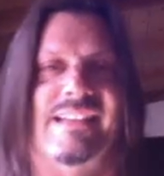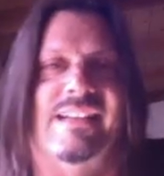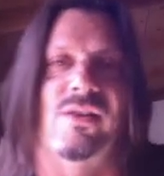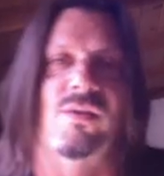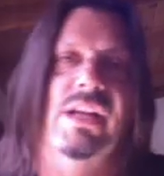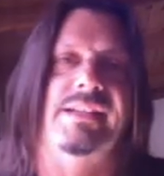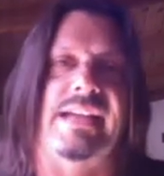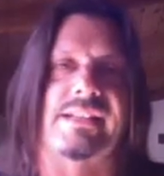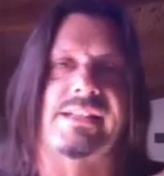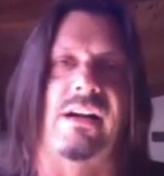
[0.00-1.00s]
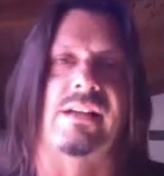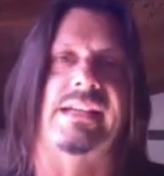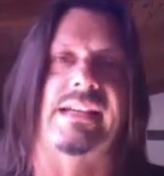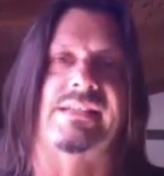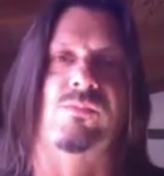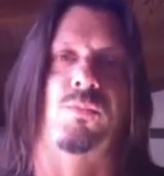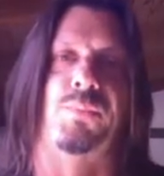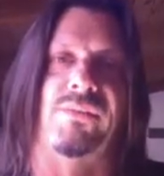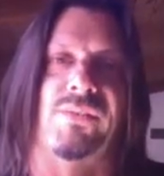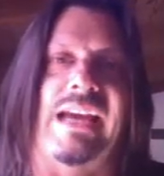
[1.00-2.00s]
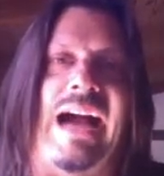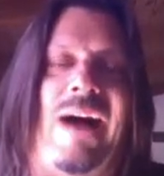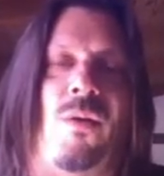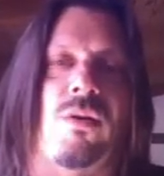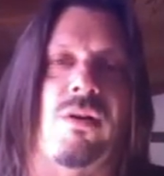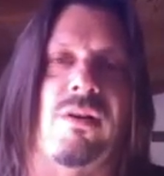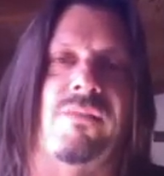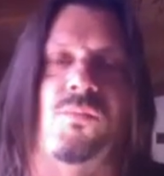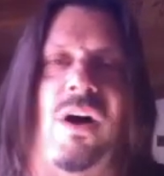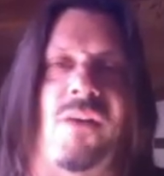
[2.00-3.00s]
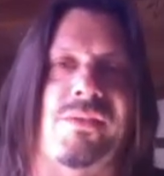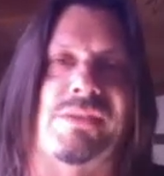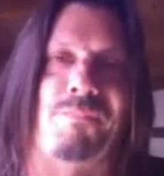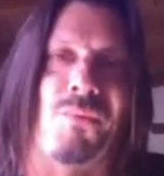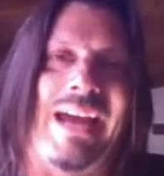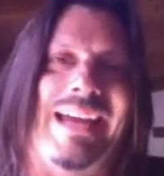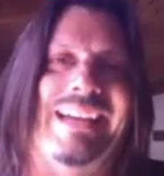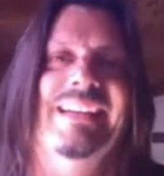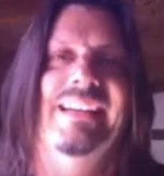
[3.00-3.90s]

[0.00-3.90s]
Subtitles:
and the, you know, dance contest, and we'll play for the hour while there's a break,